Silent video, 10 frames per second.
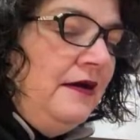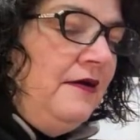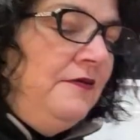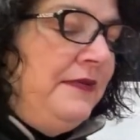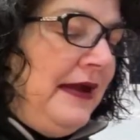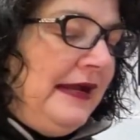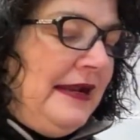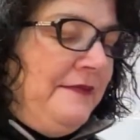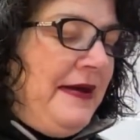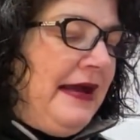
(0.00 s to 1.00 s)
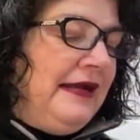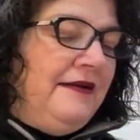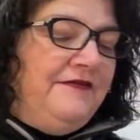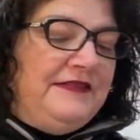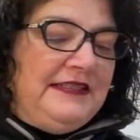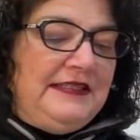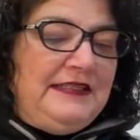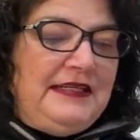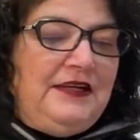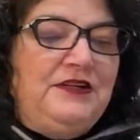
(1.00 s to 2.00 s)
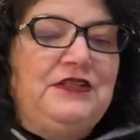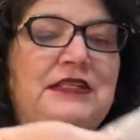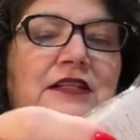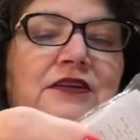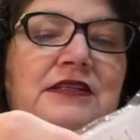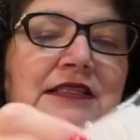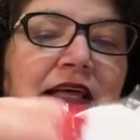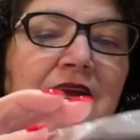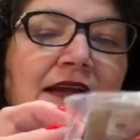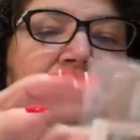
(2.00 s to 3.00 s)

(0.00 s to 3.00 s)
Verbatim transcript: Oh, I got a pack of stickers, it looks like.